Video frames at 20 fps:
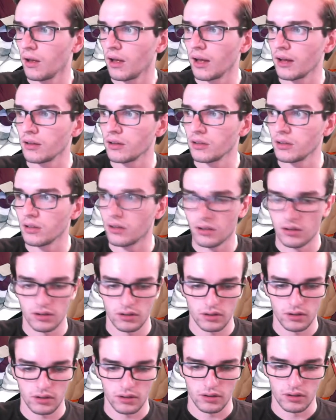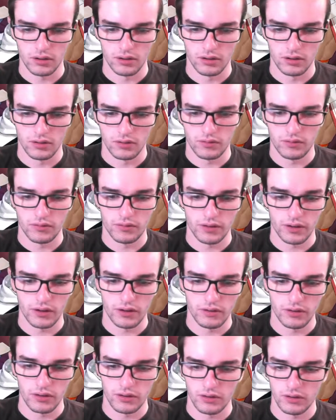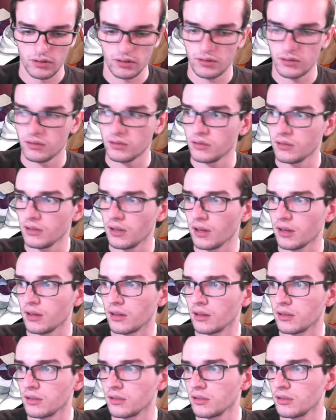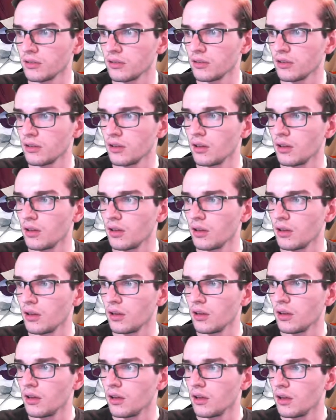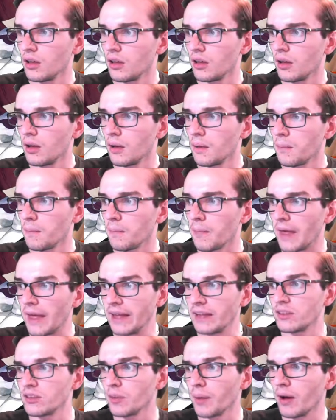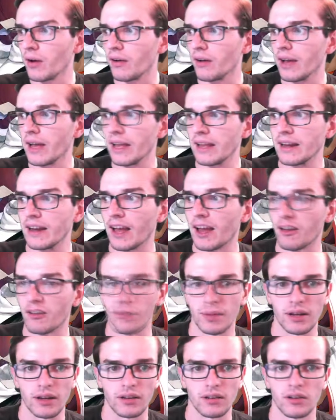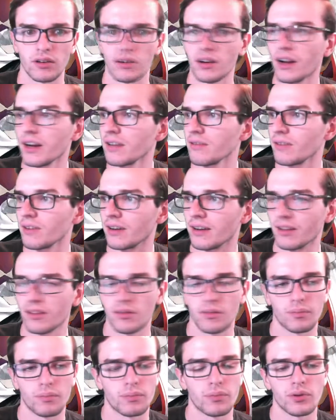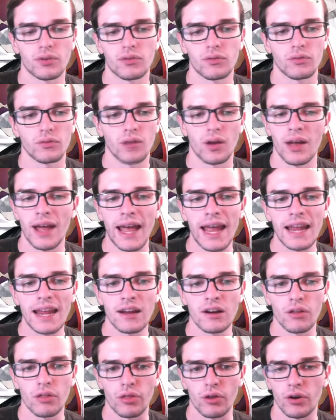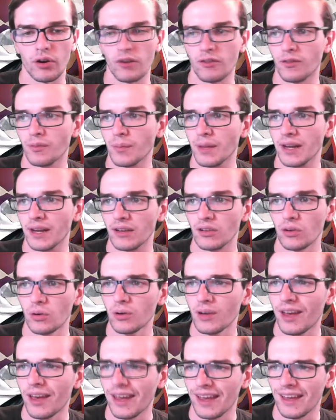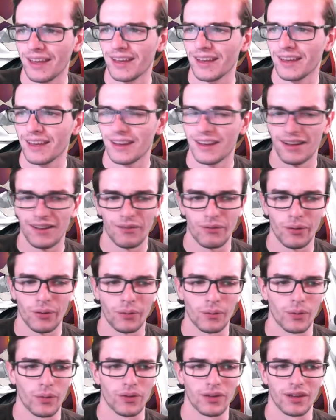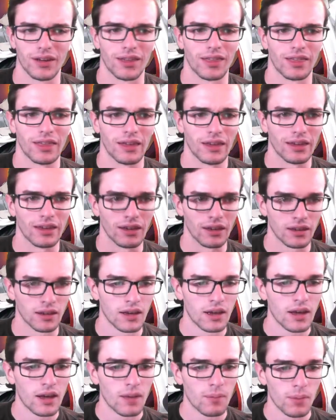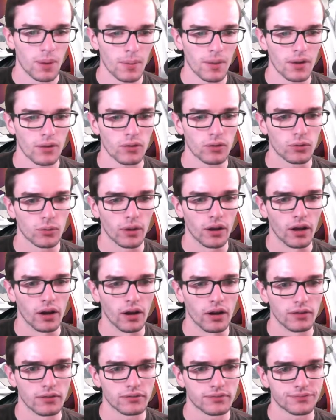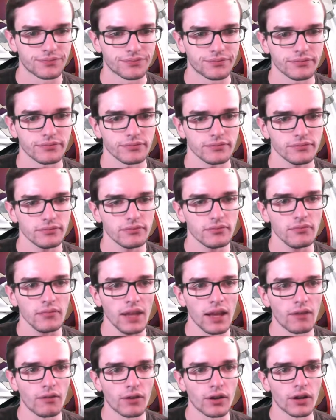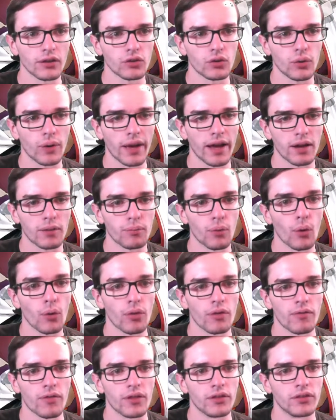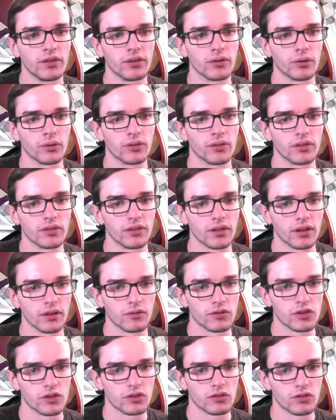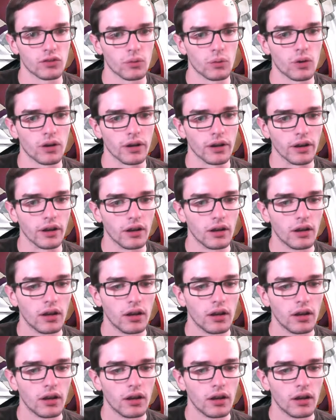How long is 500 seconds? It's about 8.5 minutes, or not even. It's a bit 8 1/3 of a minute. Okay, what was I thinking? My math is way off. I forgot to add both of the zeros instead of just the one.